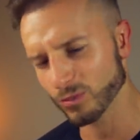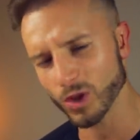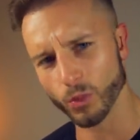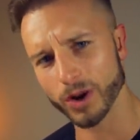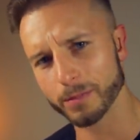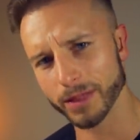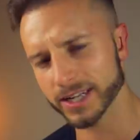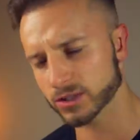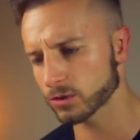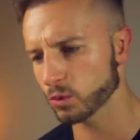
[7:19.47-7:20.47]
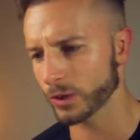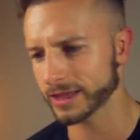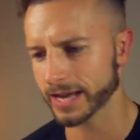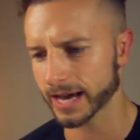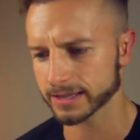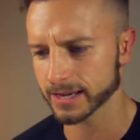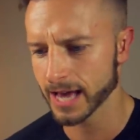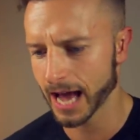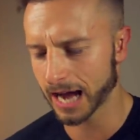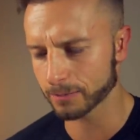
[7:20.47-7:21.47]
What I plan to do with that,
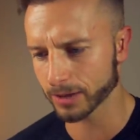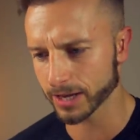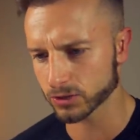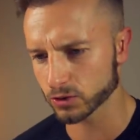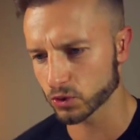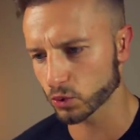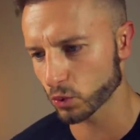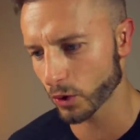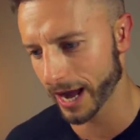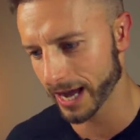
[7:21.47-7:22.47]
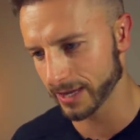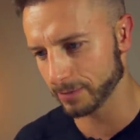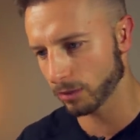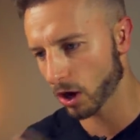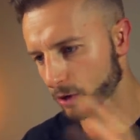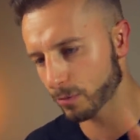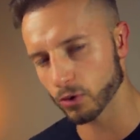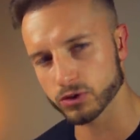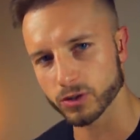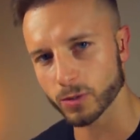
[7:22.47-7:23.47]
I plan to do a blog
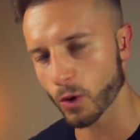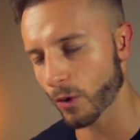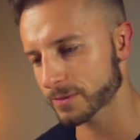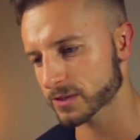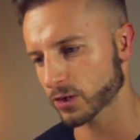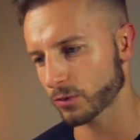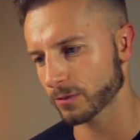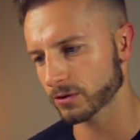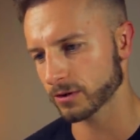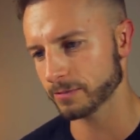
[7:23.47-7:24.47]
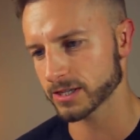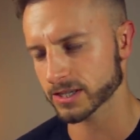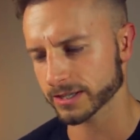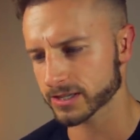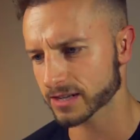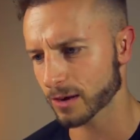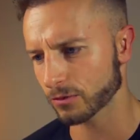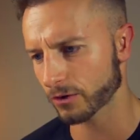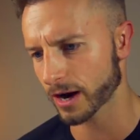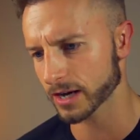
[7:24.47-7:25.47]
post on my website where I'm going to basically
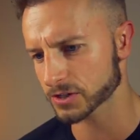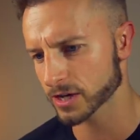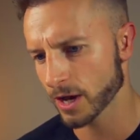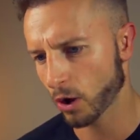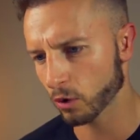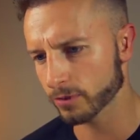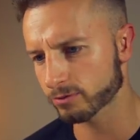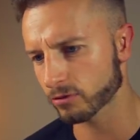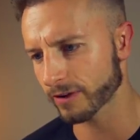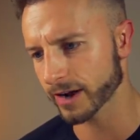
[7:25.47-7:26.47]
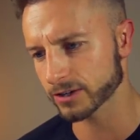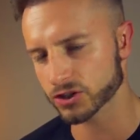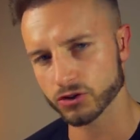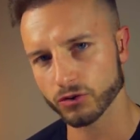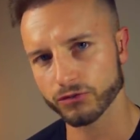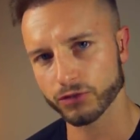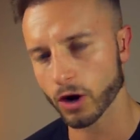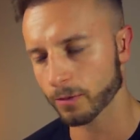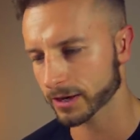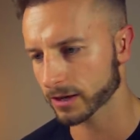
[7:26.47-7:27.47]
summarize all the providers of
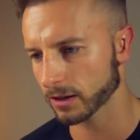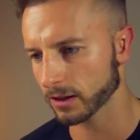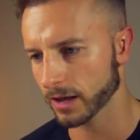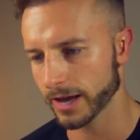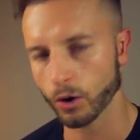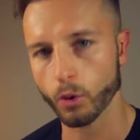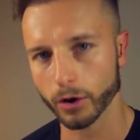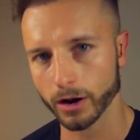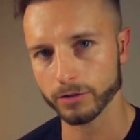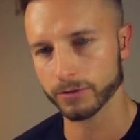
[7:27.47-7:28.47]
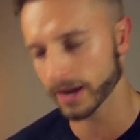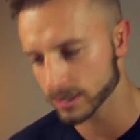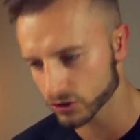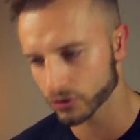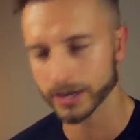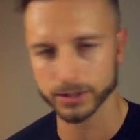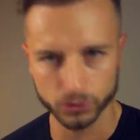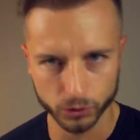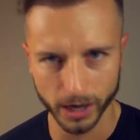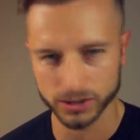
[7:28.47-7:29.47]
topical and oral finasteride and
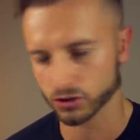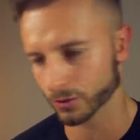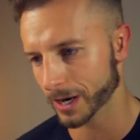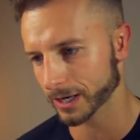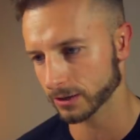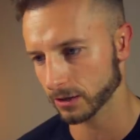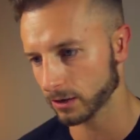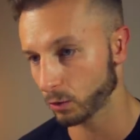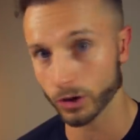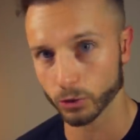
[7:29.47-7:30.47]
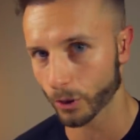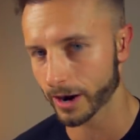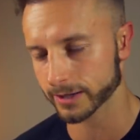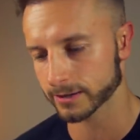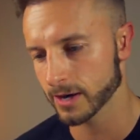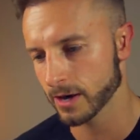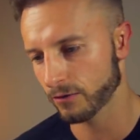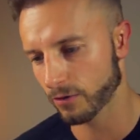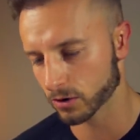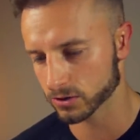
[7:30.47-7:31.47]
dutasteride worldwide,
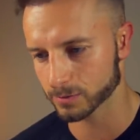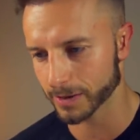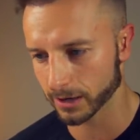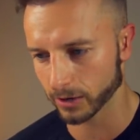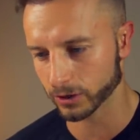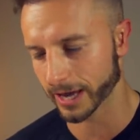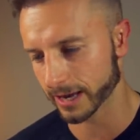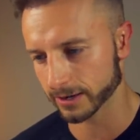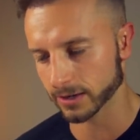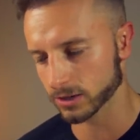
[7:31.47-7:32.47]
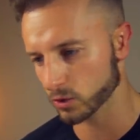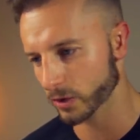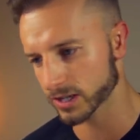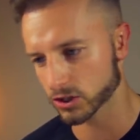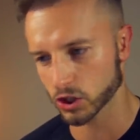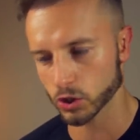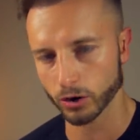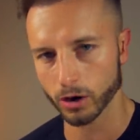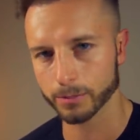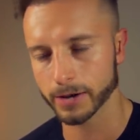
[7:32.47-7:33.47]
focused mainly on Canada, US,
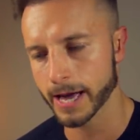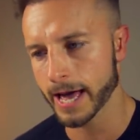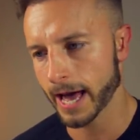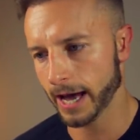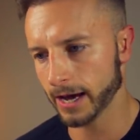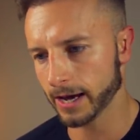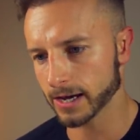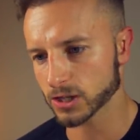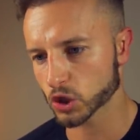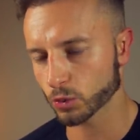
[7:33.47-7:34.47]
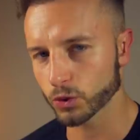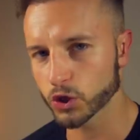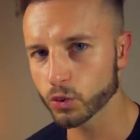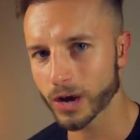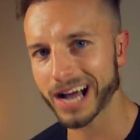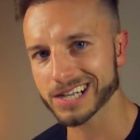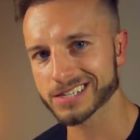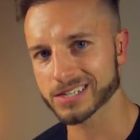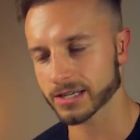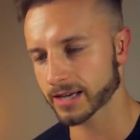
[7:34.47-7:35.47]
Europe, so you
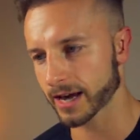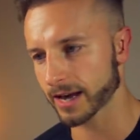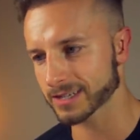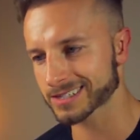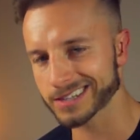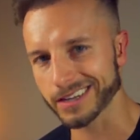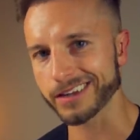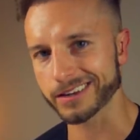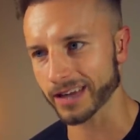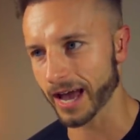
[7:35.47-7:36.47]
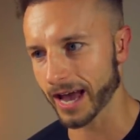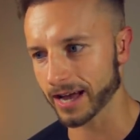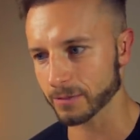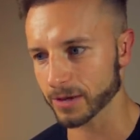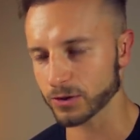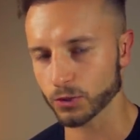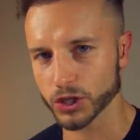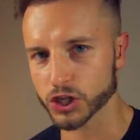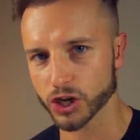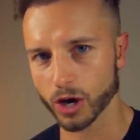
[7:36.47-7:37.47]
guys can see it and maybe
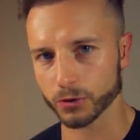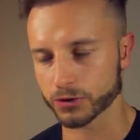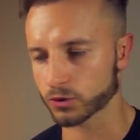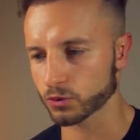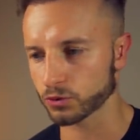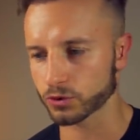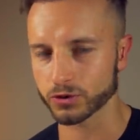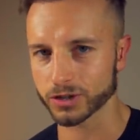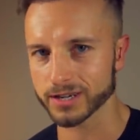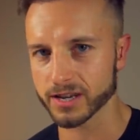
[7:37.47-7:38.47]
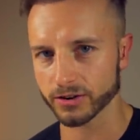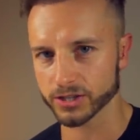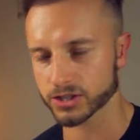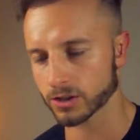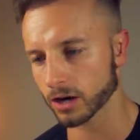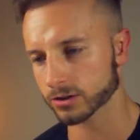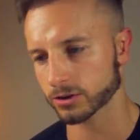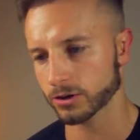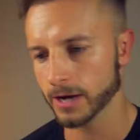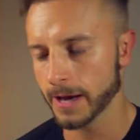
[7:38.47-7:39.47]
reach out to the nearest
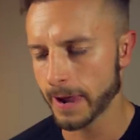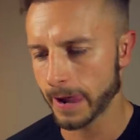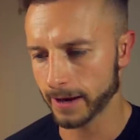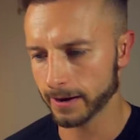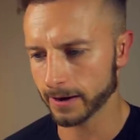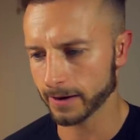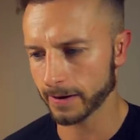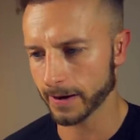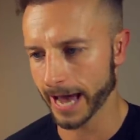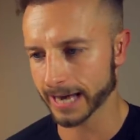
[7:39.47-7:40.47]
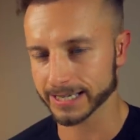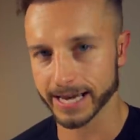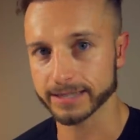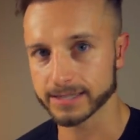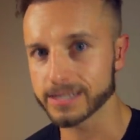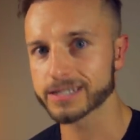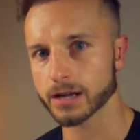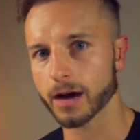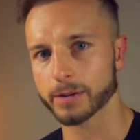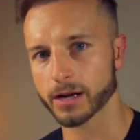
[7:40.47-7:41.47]
doctor and get these
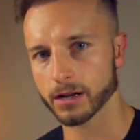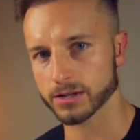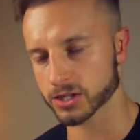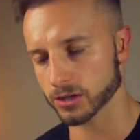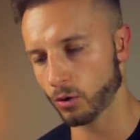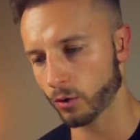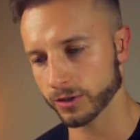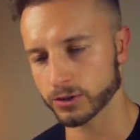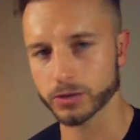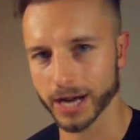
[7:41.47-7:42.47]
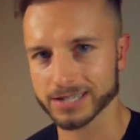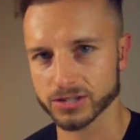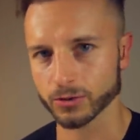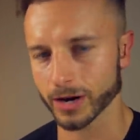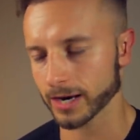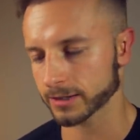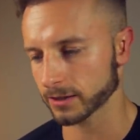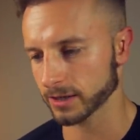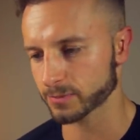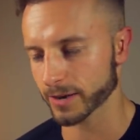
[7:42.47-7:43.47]
topicals or dutasteride,
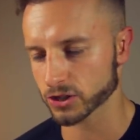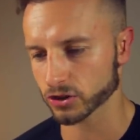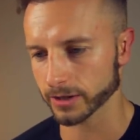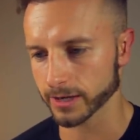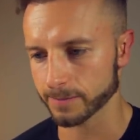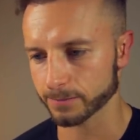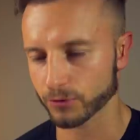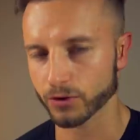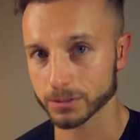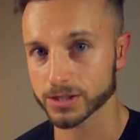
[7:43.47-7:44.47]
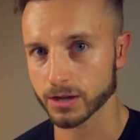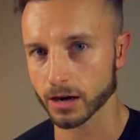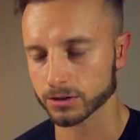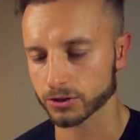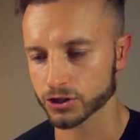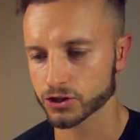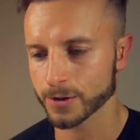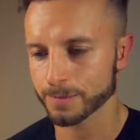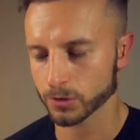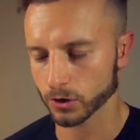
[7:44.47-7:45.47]
especially from these doctors,
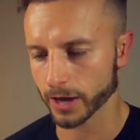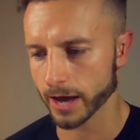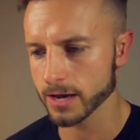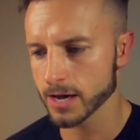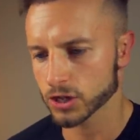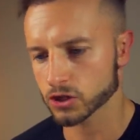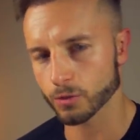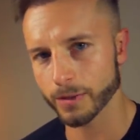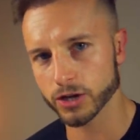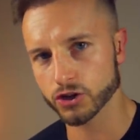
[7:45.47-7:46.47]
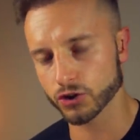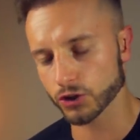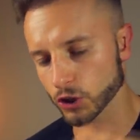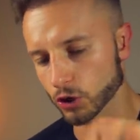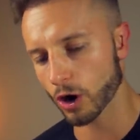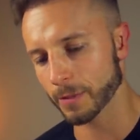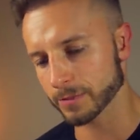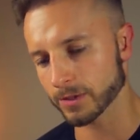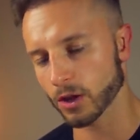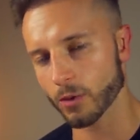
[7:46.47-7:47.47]
okay? So make sure you comment
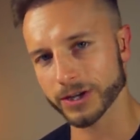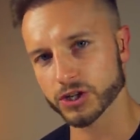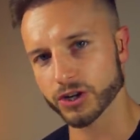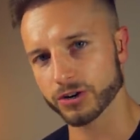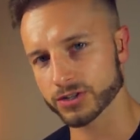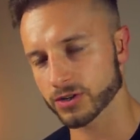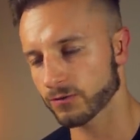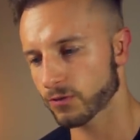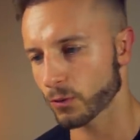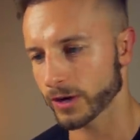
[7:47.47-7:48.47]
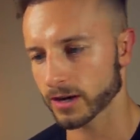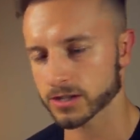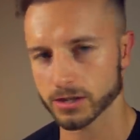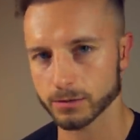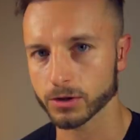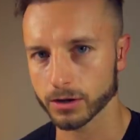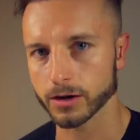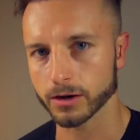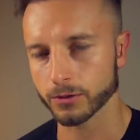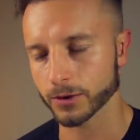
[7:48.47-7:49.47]
below and share this info with us. I'm going
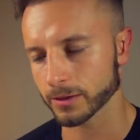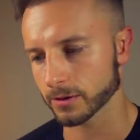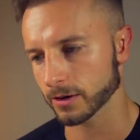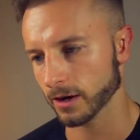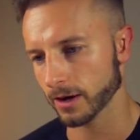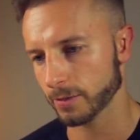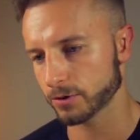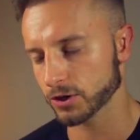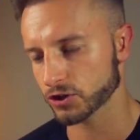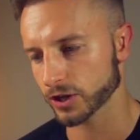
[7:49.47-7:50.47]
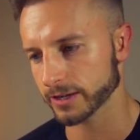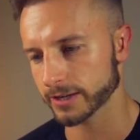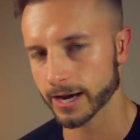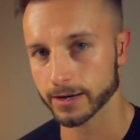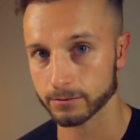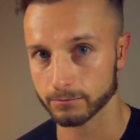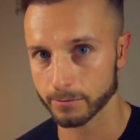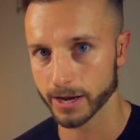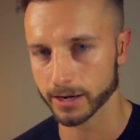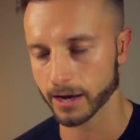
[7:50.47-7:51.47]
to really appreciate that, and
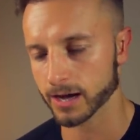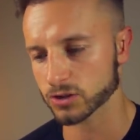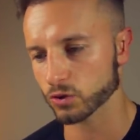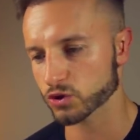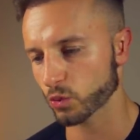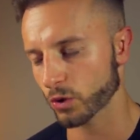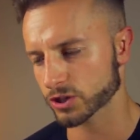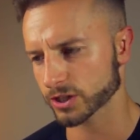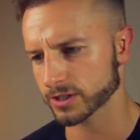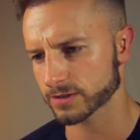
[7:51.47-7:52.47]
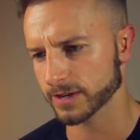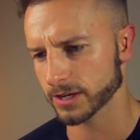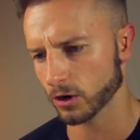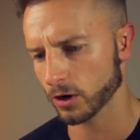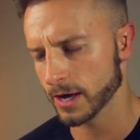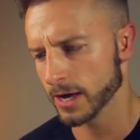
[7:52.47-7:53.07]
many guys also watching this video.